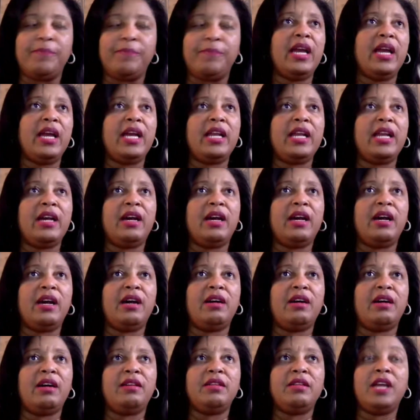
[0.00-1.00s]

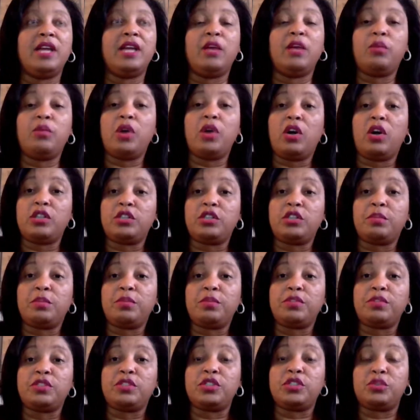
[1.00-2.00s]
And we also
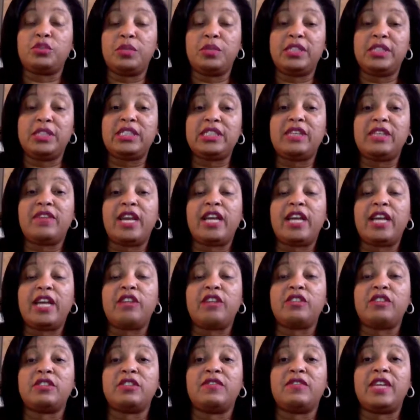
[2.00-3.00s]
purchased 27
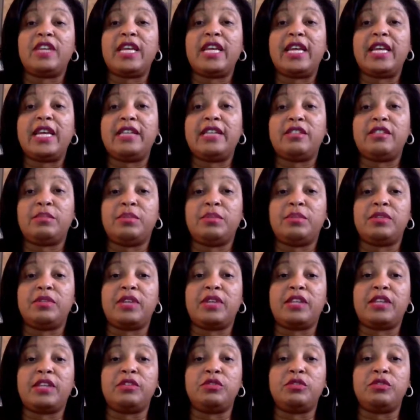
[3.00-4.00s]
acres of land to build
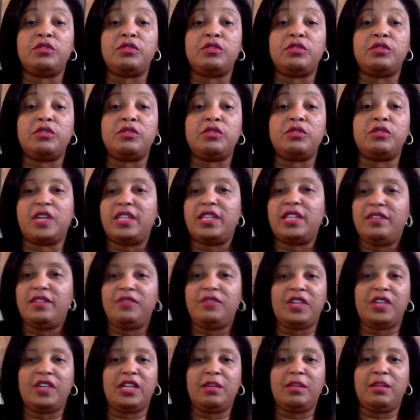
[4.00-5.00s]
our new church. So I didn't
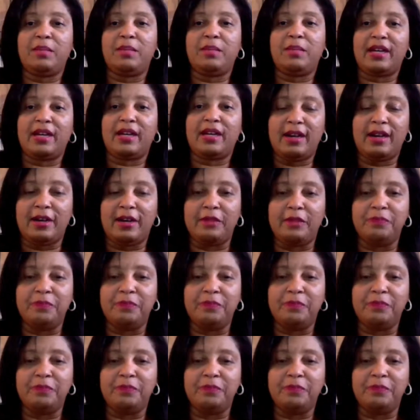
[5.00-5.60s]
forget about God.